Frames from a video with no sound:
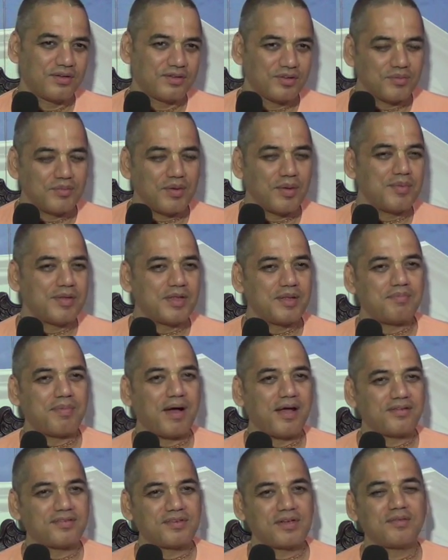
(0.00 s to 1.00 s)
So maybe the
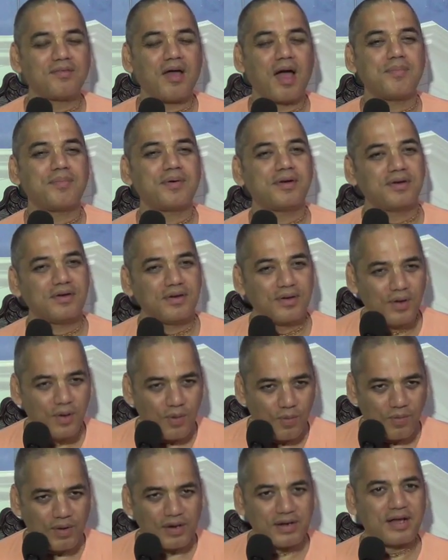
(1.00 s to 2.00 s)
pastime happened
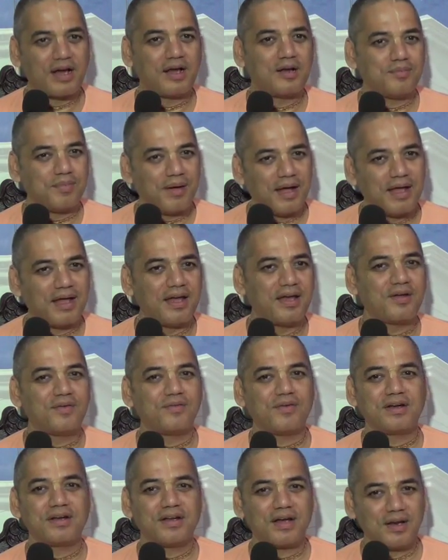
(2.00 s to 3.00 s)
one kalpa here,
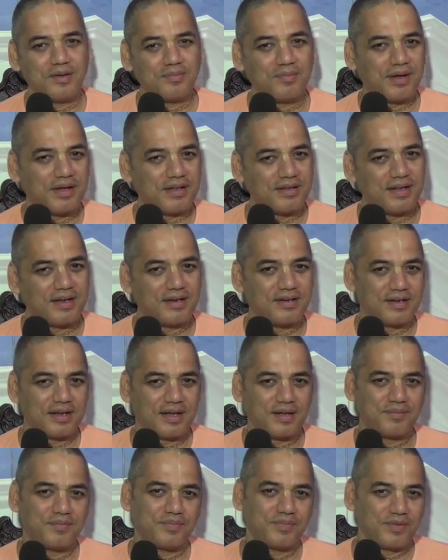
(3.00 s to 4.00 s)
one kalpa that
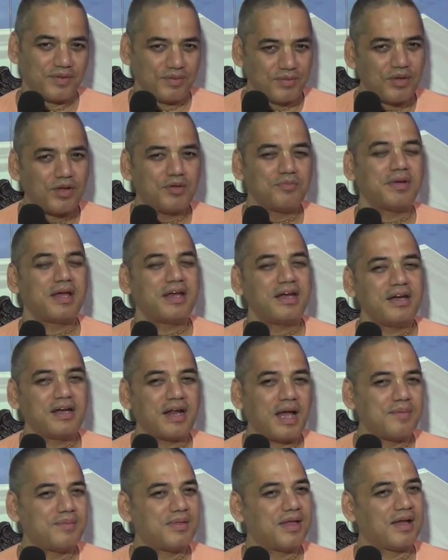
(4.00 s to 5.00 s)
time. Because many
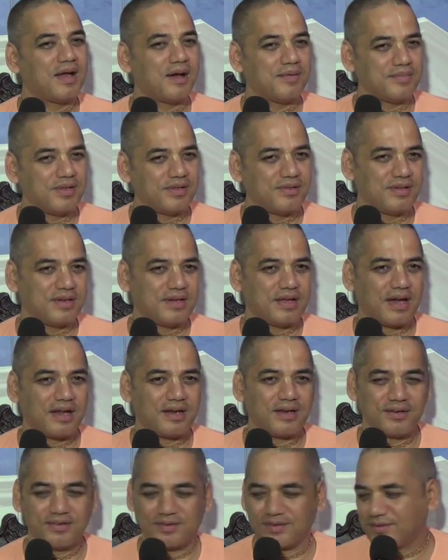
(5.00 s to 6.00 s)
times they come, these
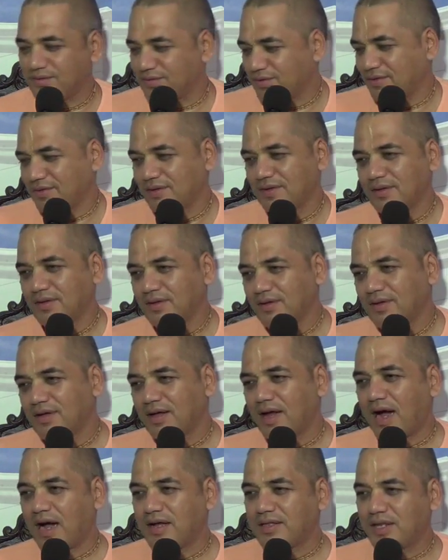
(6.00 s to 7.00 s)
incarnations.
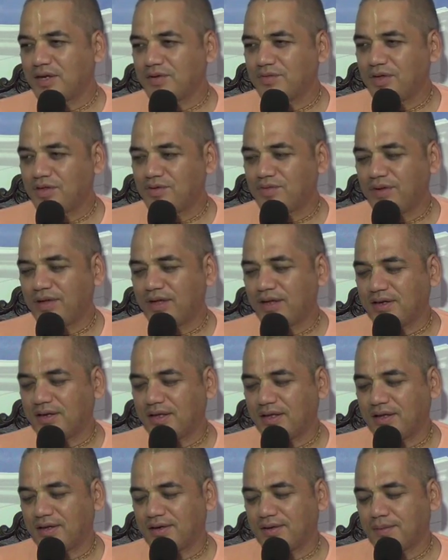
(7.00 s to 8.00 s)
Either ways we can
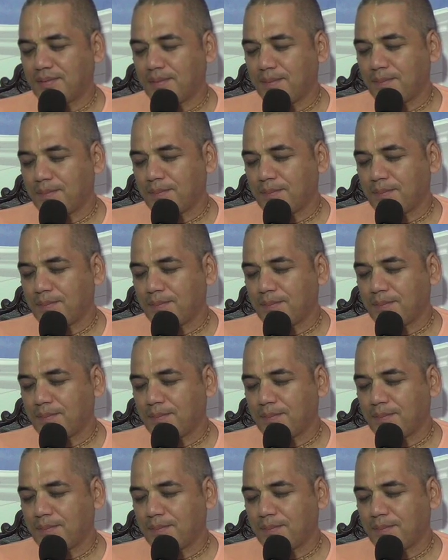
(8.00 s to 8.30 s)
take it.